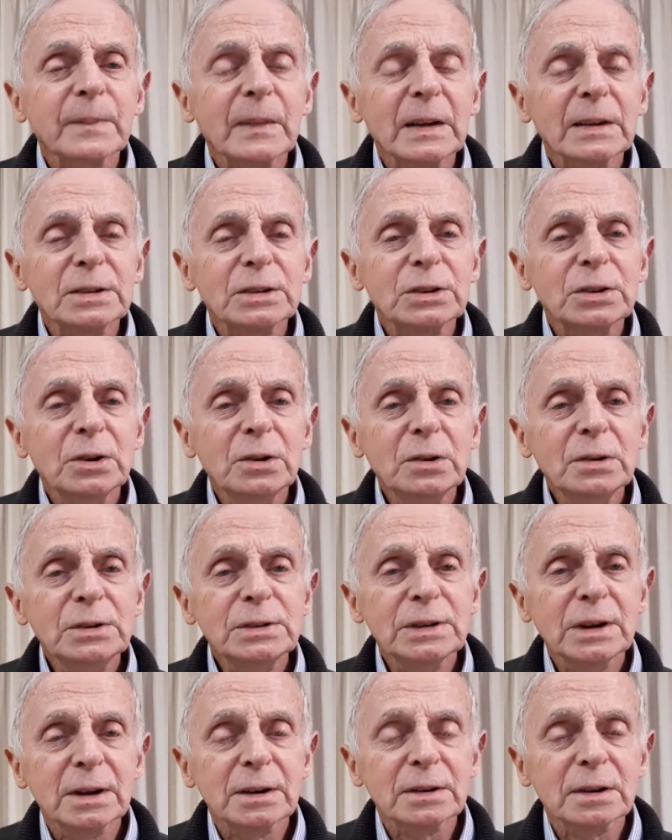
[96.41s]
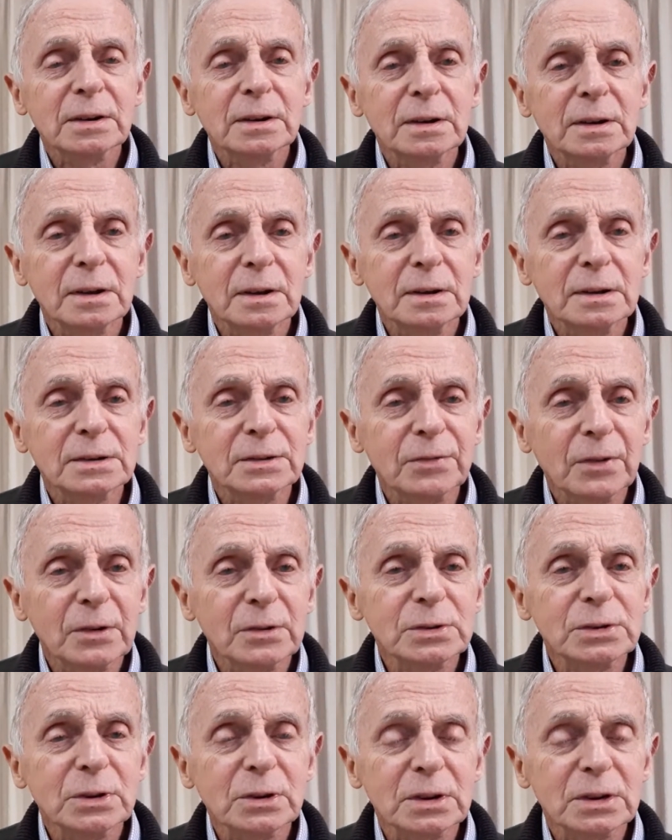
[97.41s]
it turns out, as far
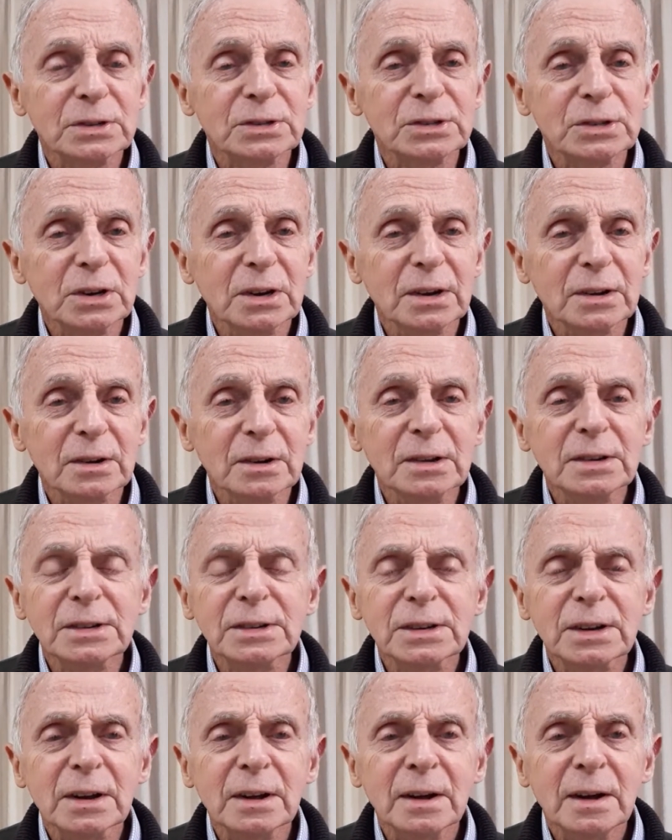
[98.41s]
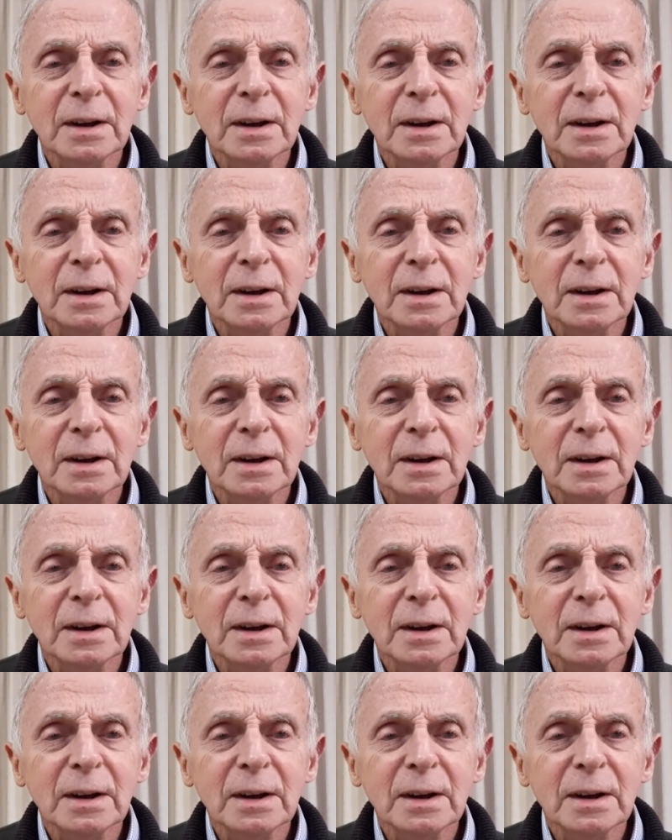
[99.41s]
as I can see at least,